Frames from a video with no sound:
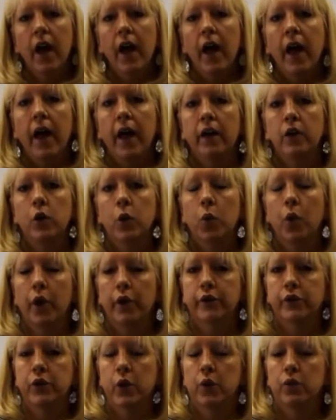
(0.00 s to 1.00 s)
and you will
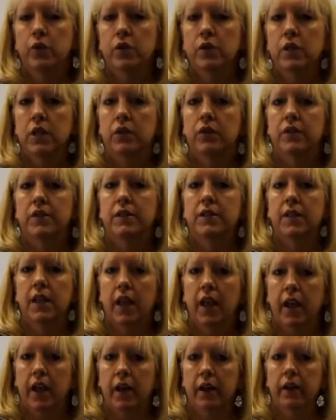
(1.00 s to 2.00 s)
also receive a
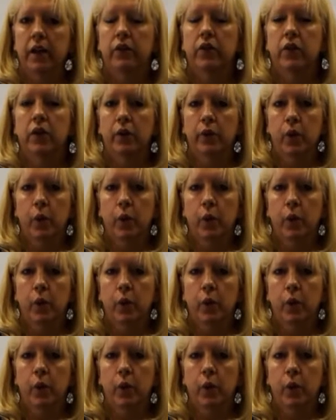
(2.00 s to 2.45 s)
scan of another